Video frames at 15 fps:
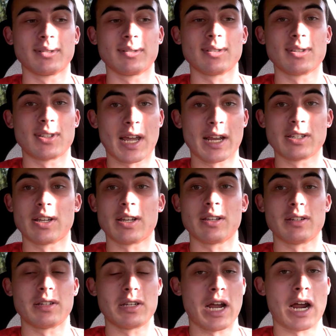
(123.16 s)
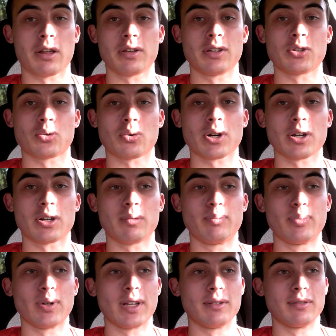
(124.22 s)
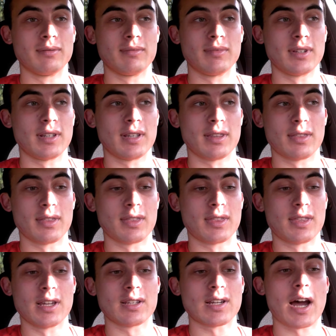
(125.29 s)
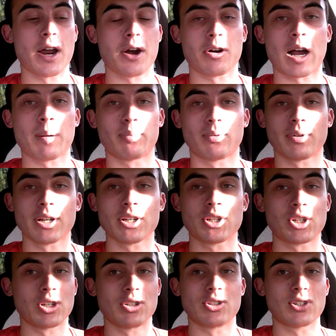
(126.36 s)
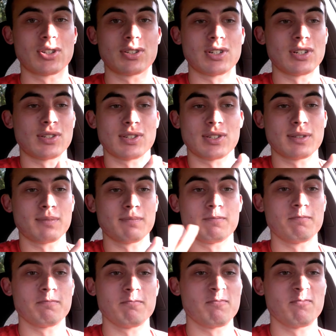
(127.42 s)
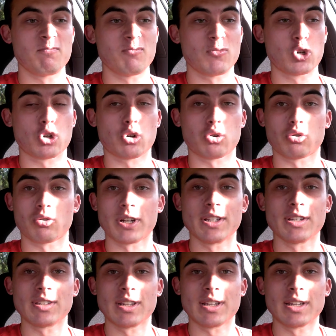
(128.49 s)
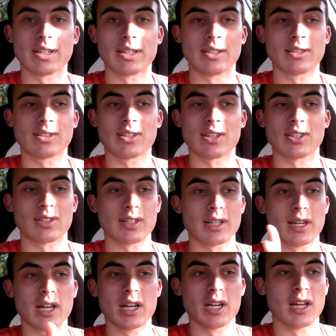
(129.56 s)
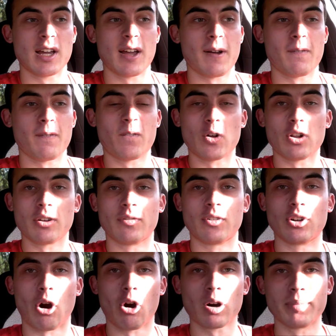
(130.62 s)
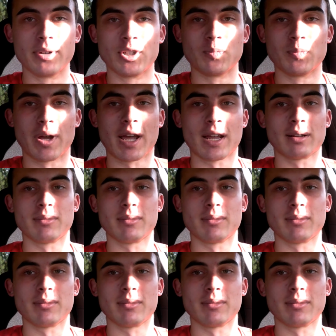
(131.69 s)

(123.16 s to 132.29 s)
Santa not only is real, but the entire operation's just crazy, and it's just full of garbage, man.